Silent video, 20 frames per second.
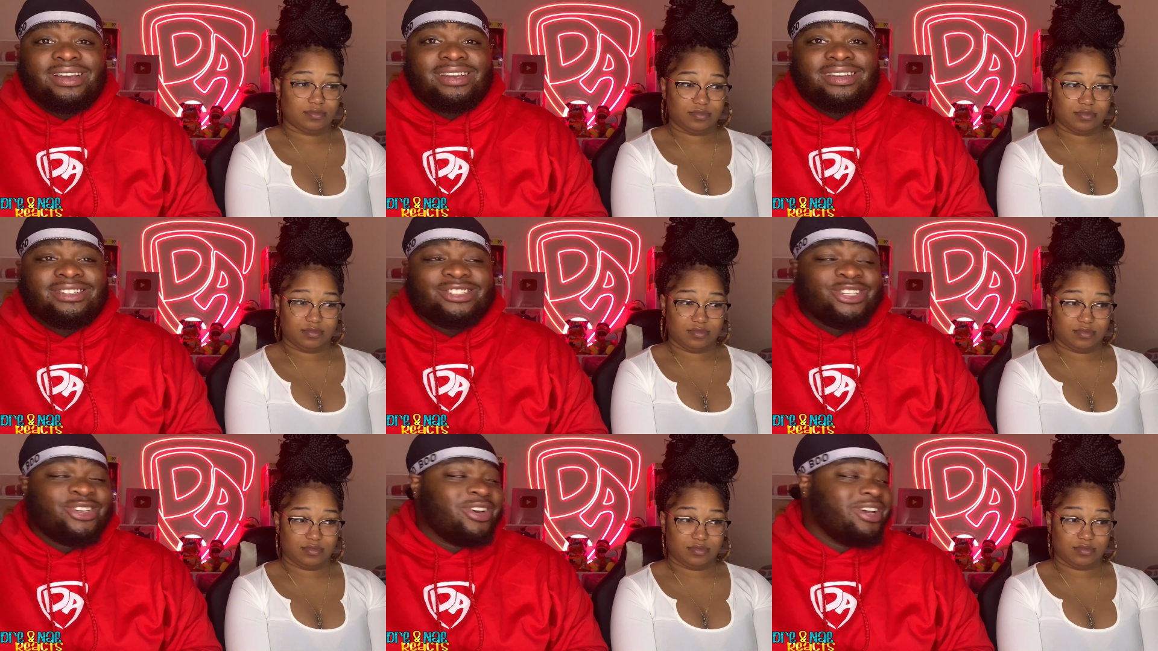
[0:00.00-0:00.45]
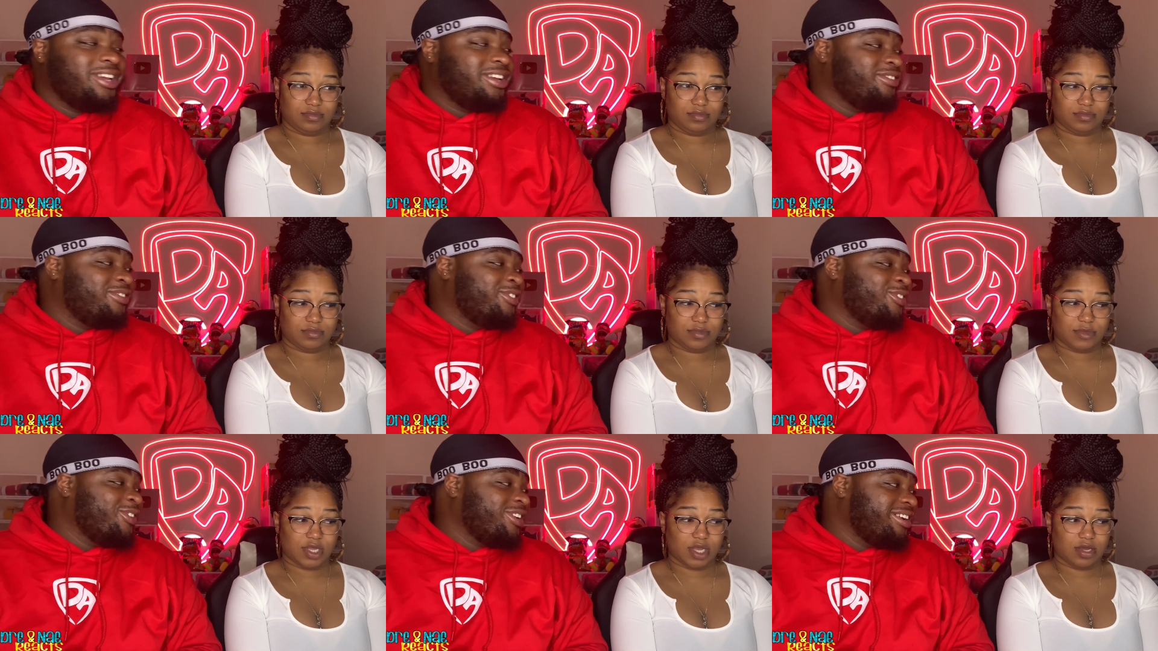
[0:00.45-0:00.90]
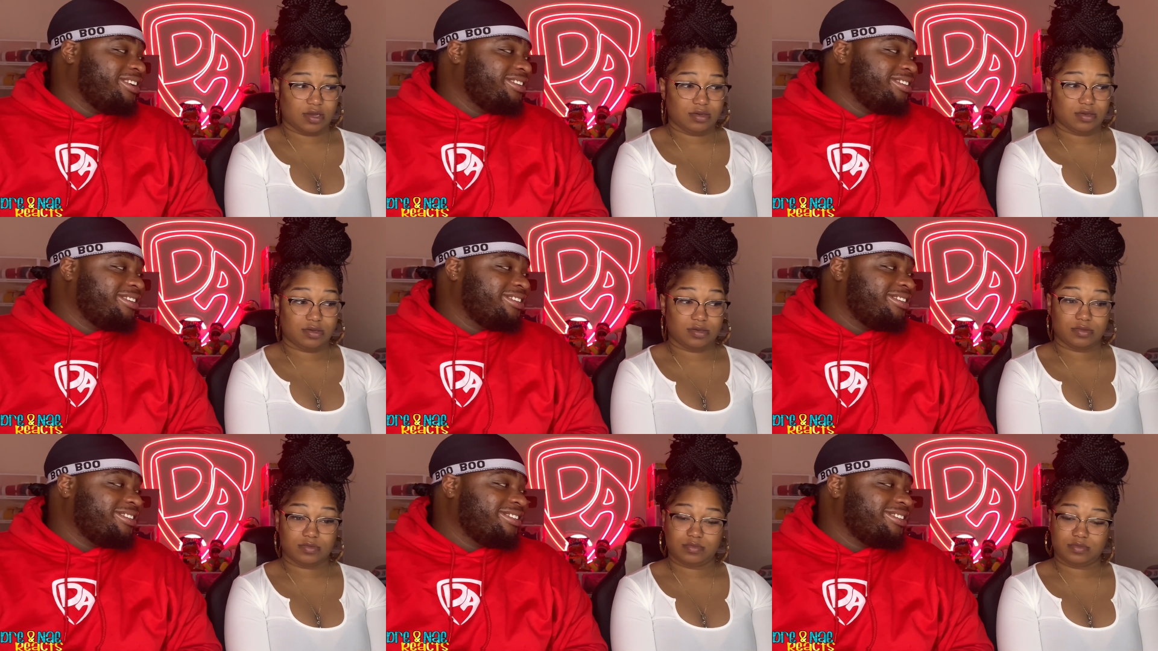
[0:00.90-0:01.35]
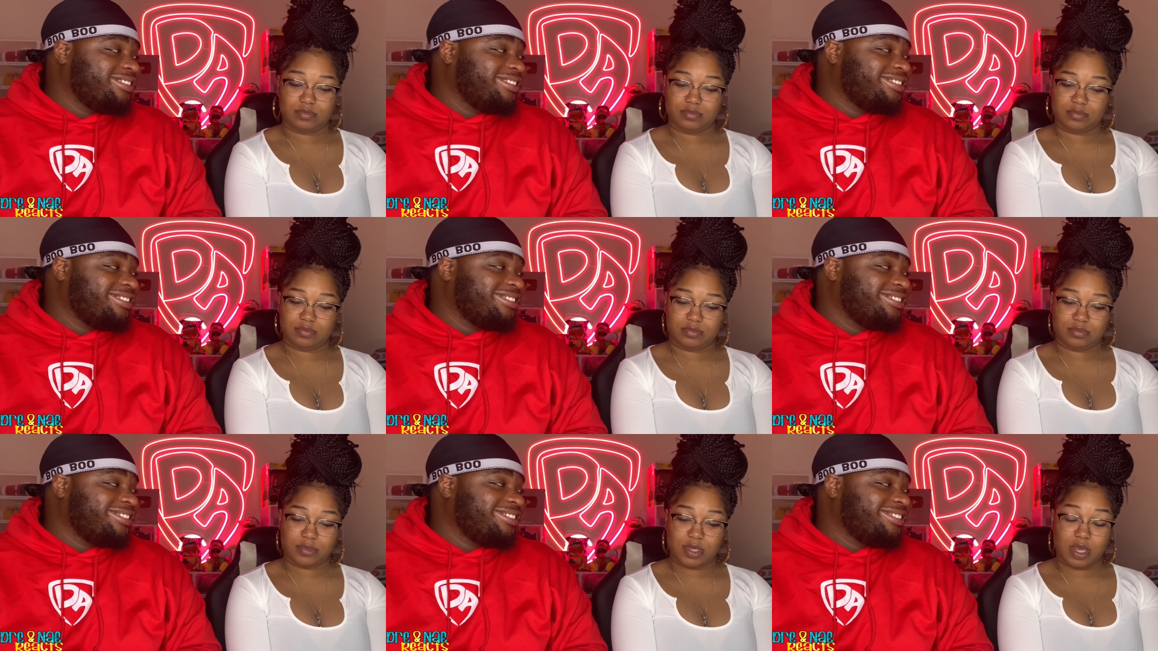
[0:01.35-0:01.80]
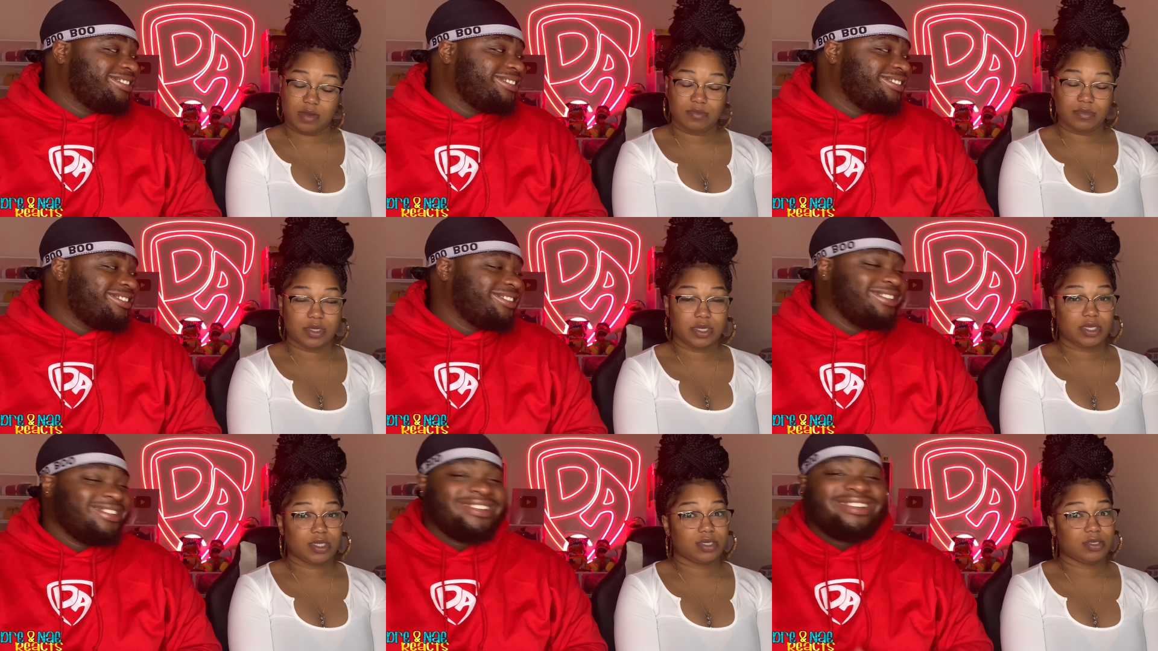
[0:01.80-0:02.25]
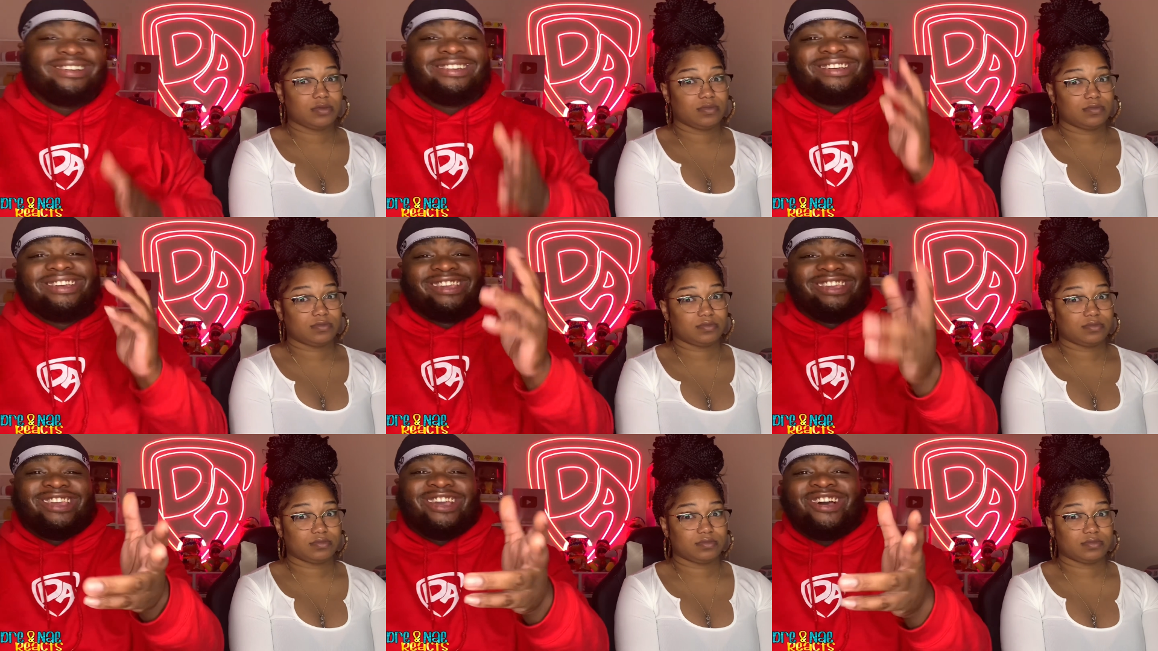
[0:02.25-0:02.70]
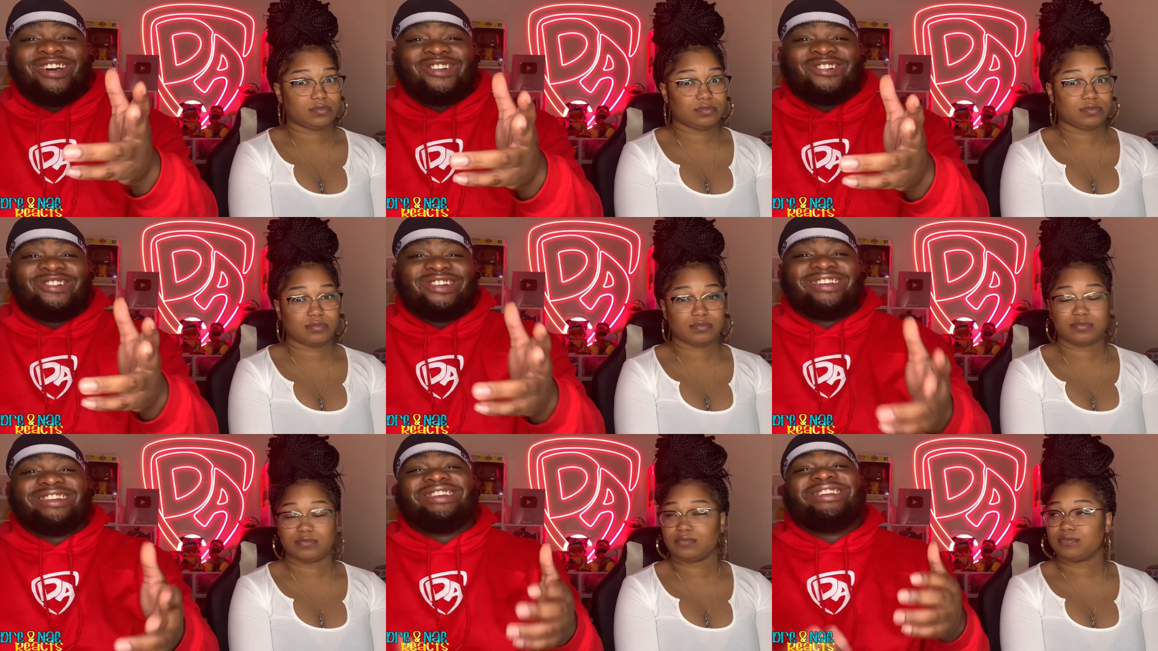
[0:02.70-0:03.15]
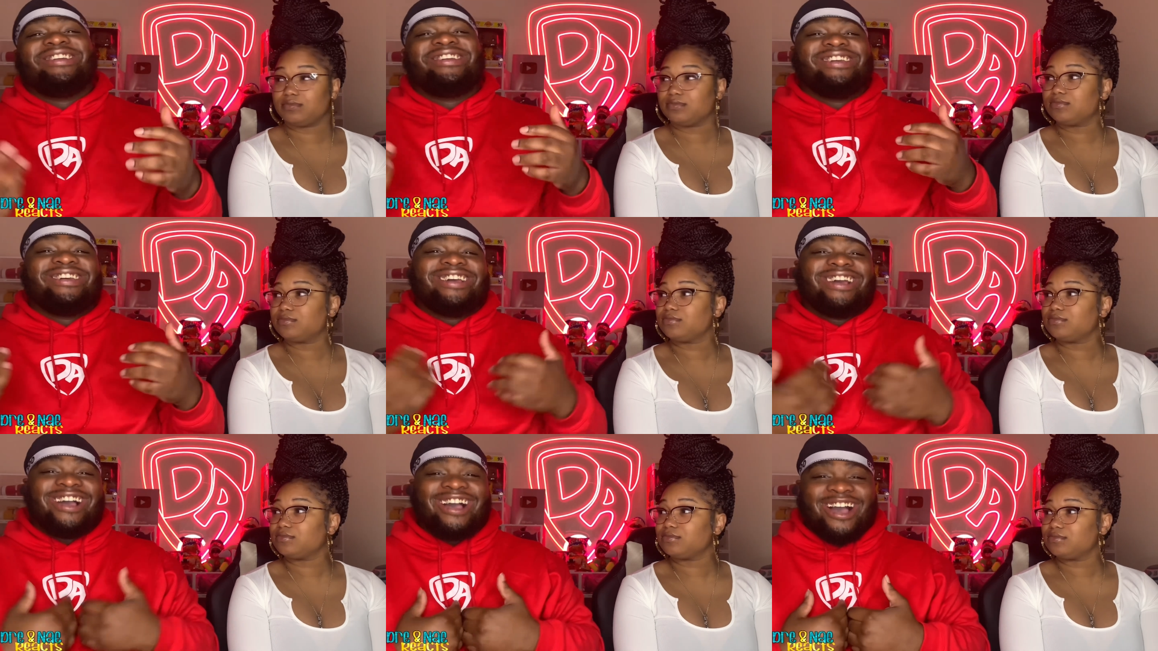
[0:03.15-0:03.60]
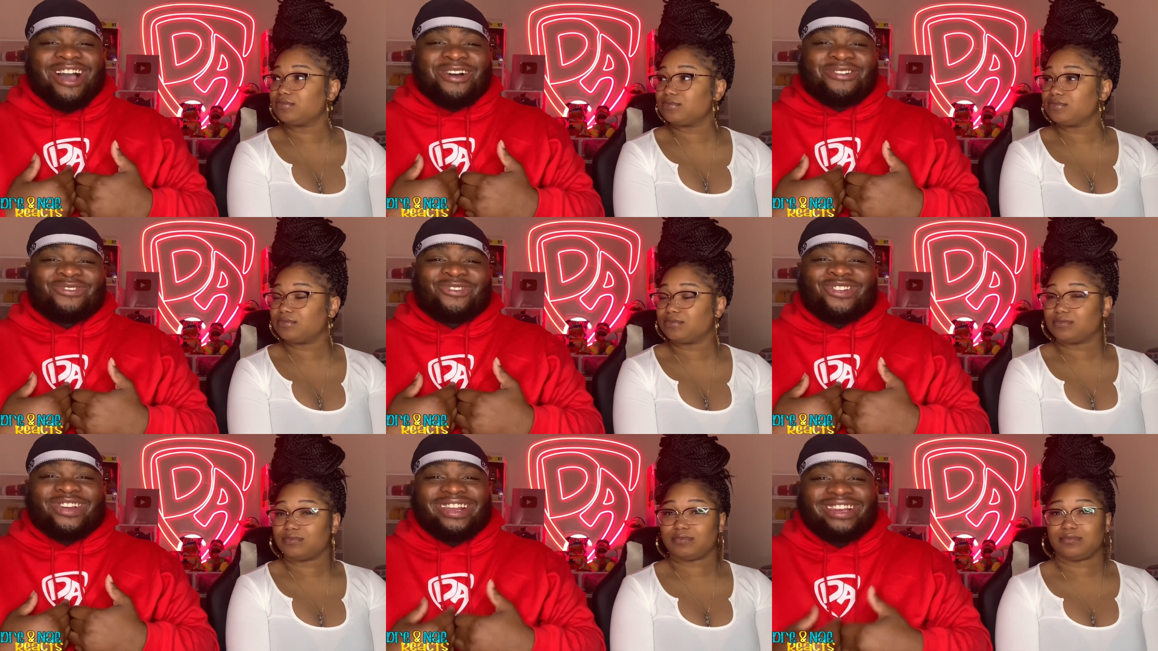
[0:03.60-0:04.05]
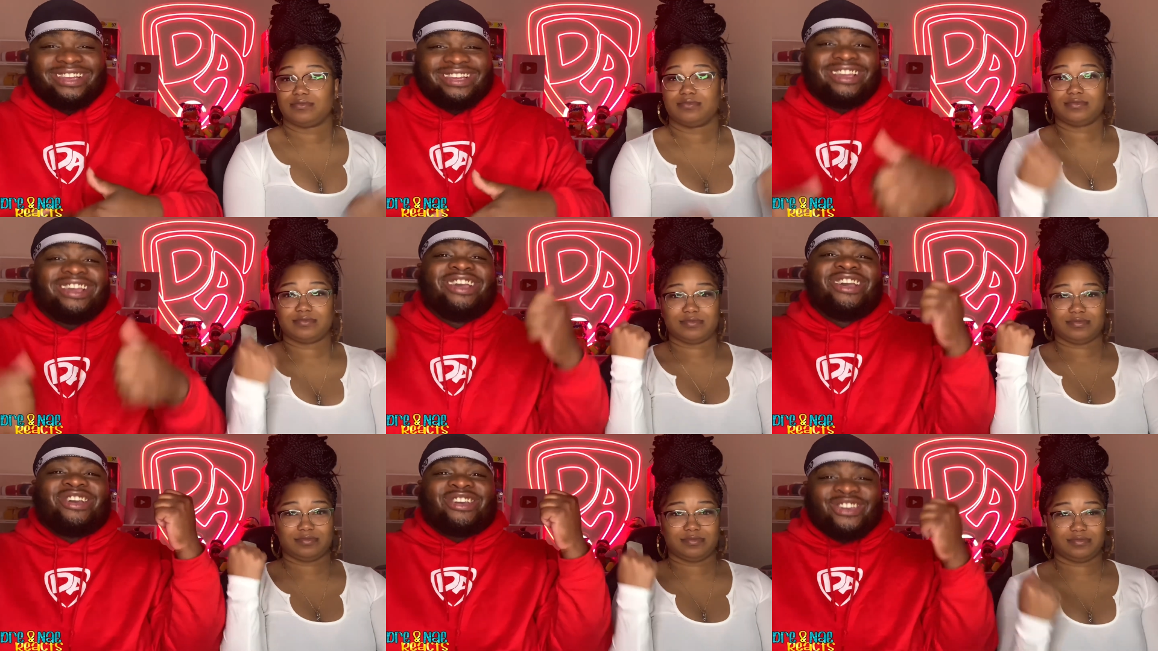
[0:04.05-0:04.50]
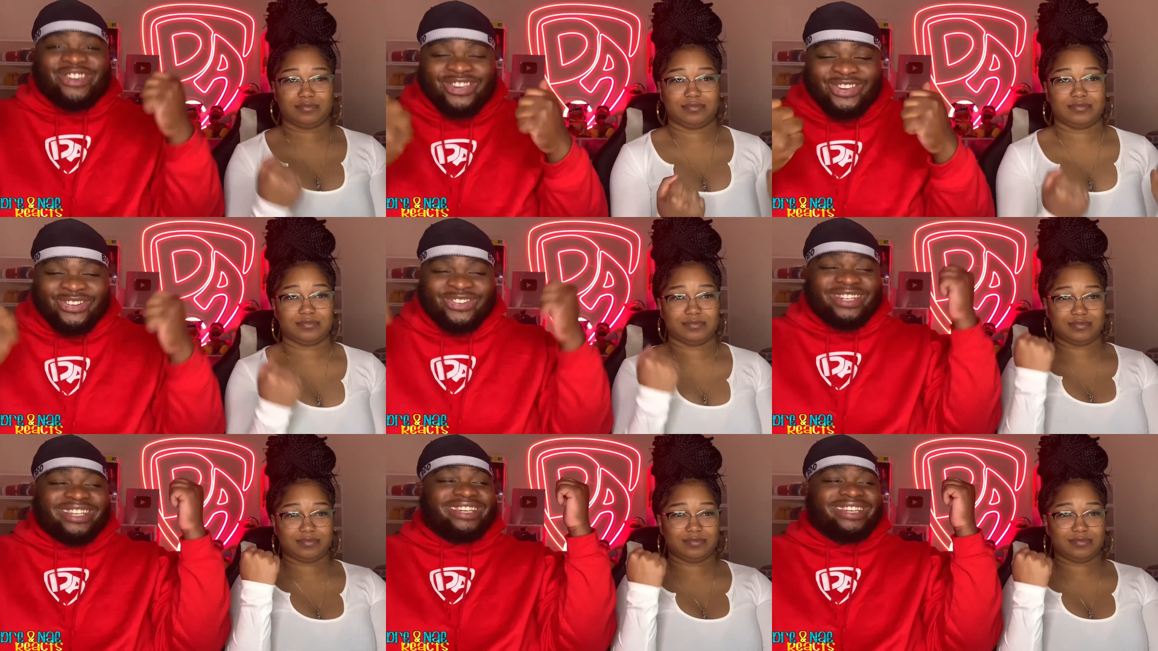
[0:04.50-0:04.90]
Speaker 1: So hey, if you ready? I'm ready. Y'all ready? I'm ready. Cue the